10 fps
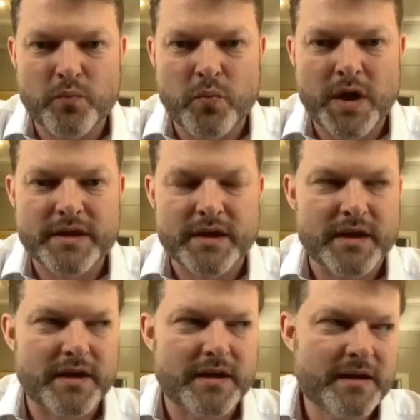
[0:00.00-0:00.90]

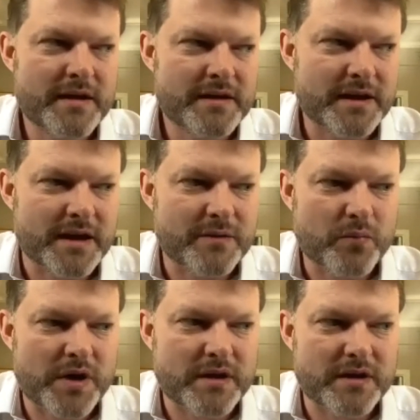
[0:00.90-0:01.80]

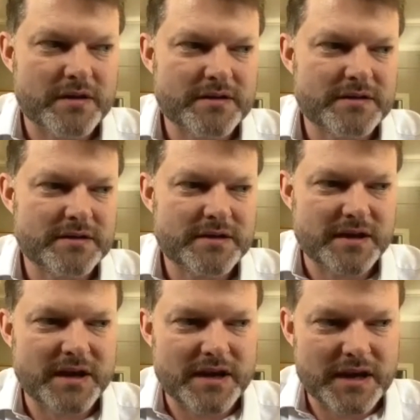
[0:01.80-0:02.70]
Whether
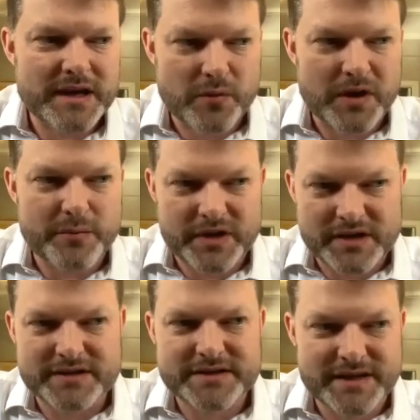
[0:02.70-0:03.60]
equally we
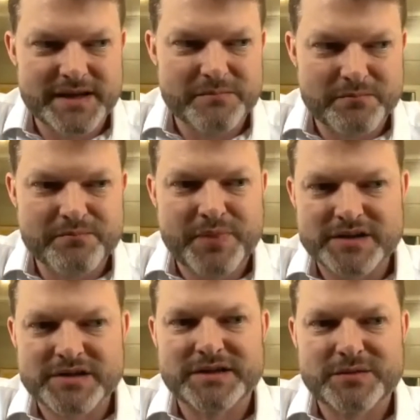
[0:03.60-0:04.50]
can see
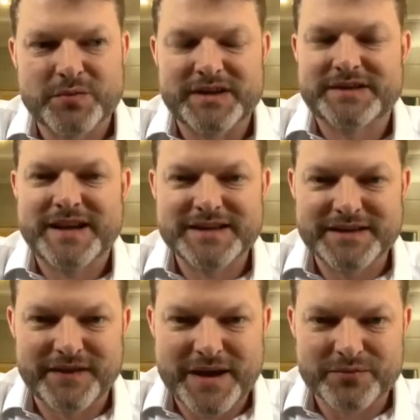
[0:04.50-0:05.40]
patients with
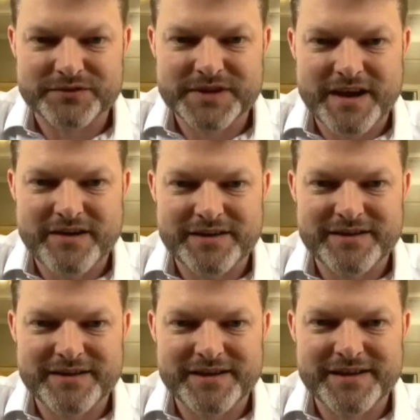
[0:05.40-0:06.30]
extensive labral
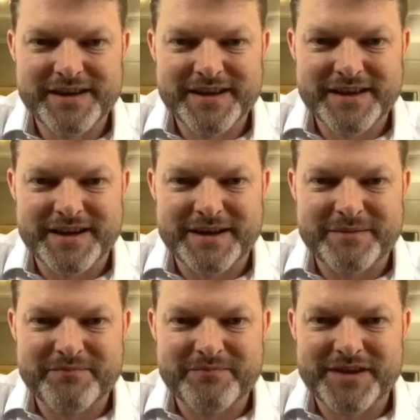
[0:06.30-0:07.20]
tearing that
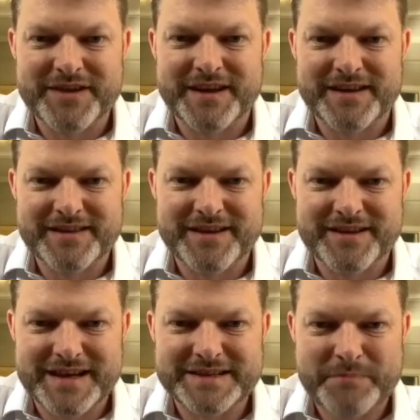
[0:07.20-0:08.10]
you think,
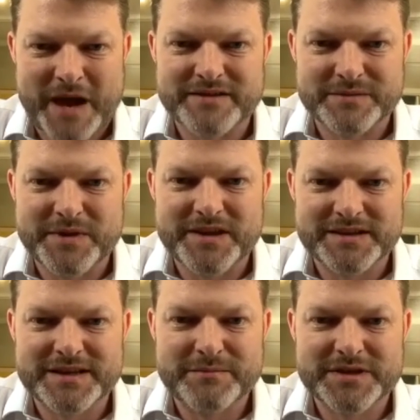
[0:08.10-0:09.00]
that's bound to be
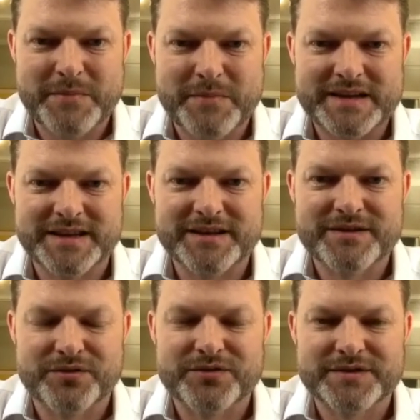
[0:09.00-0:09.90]
the
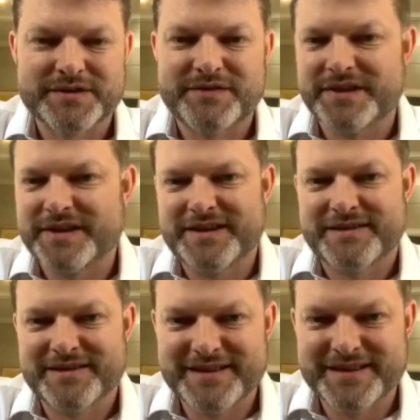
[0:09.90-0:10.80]
symptomatic cause for the